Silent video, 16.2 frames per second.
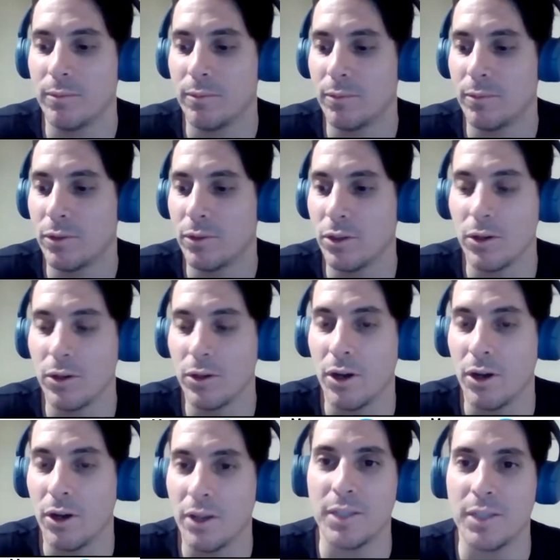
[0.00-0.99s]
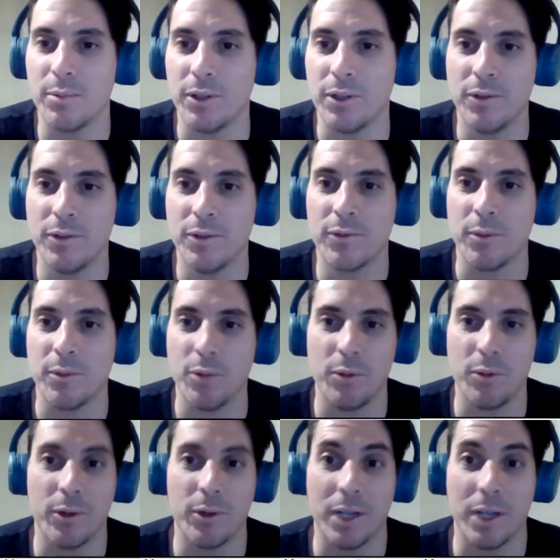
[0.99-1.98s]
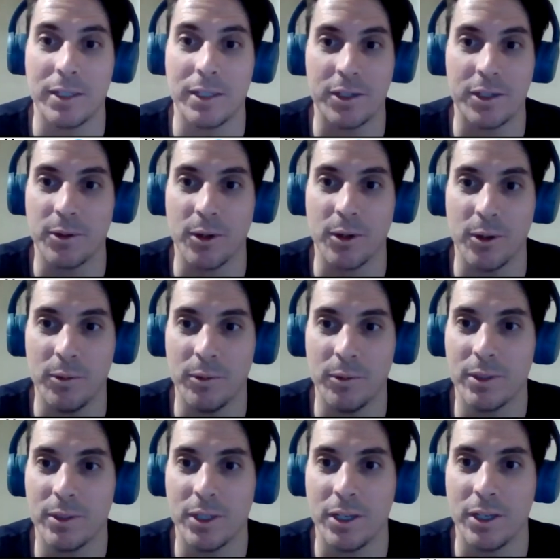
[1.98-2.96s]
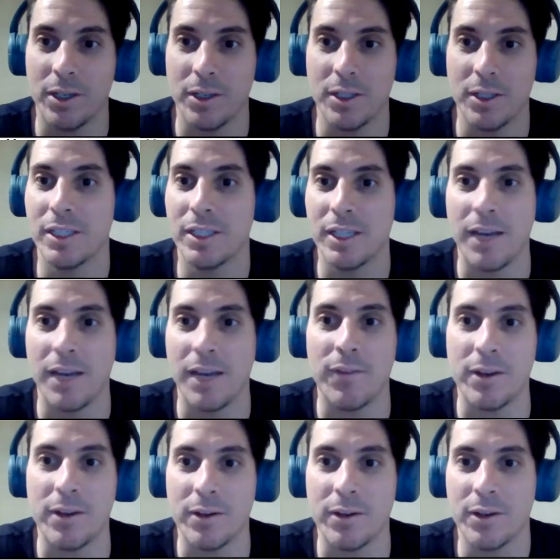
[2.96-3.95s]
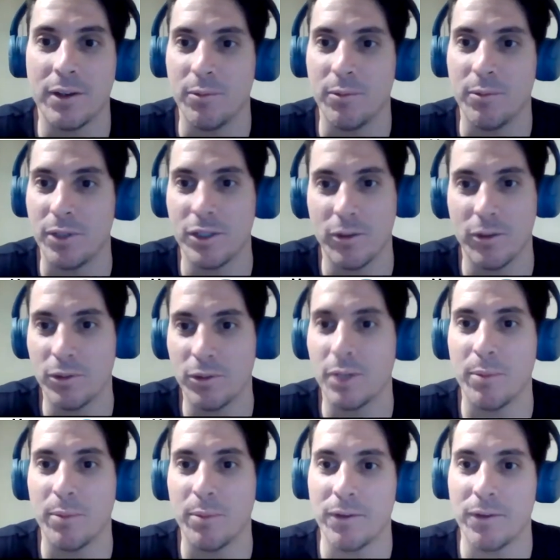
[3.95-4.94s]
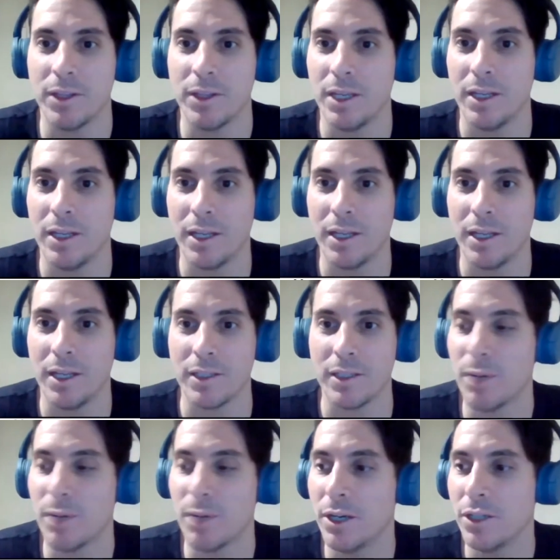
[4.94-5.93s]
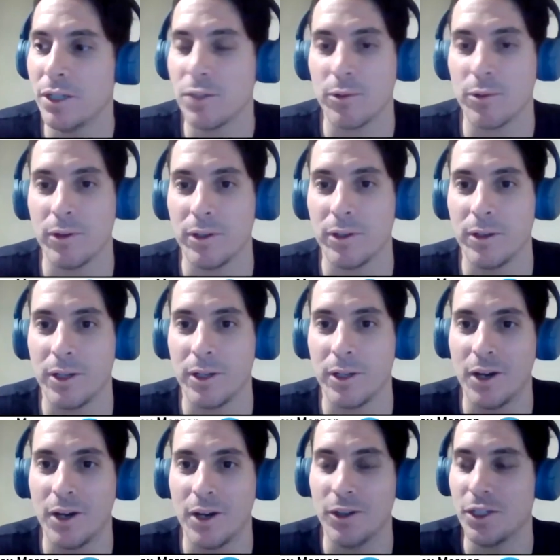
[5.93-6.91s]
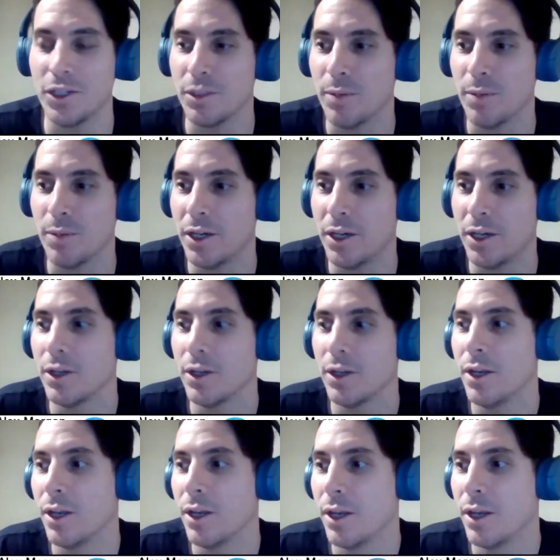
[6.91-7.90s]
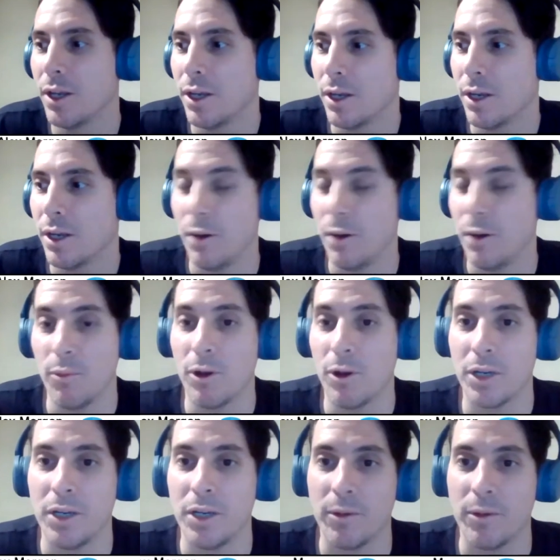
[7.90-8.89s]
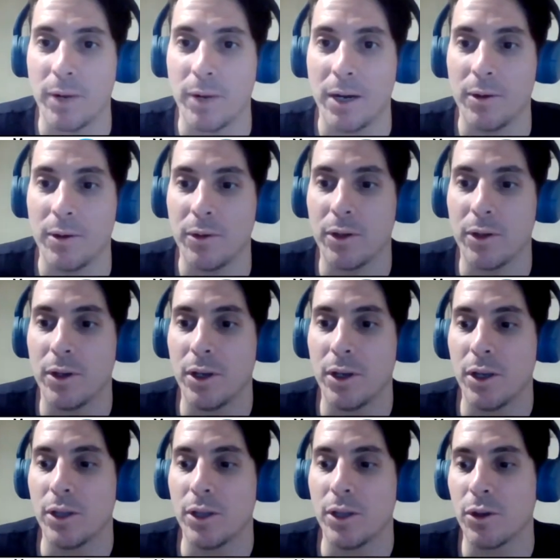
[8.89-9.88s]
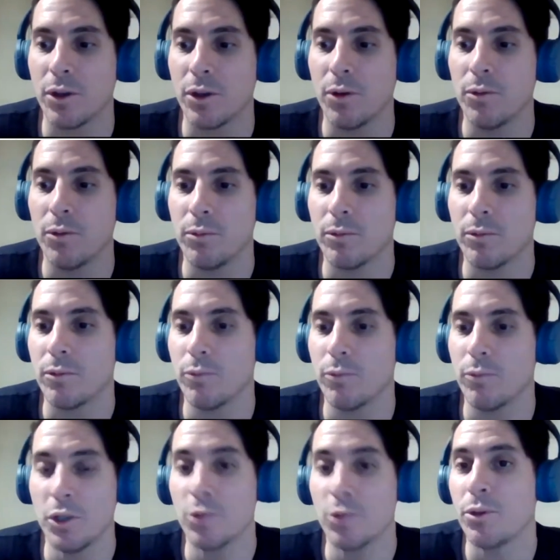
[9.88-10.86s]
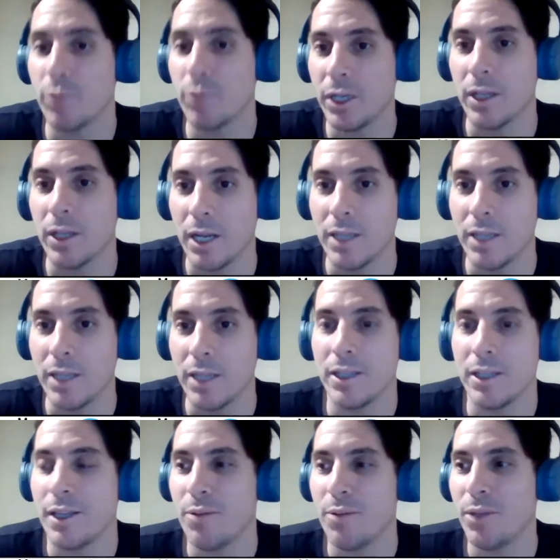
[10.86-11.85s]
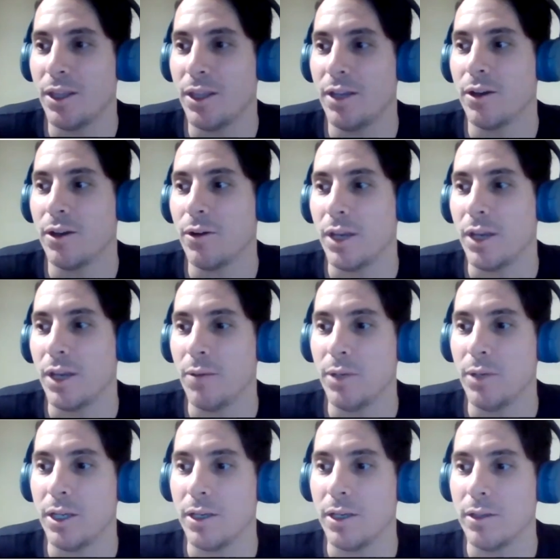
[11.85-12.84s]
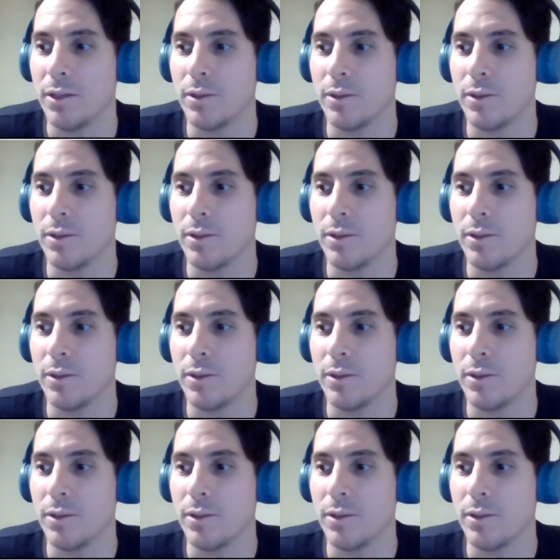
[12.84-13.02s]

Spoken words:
took on these beliefs from when we're like 0 to 7. We soaked up everything like a sponge. We're a little unconscious mind walking around. So once we realize it, then we think, okay, we can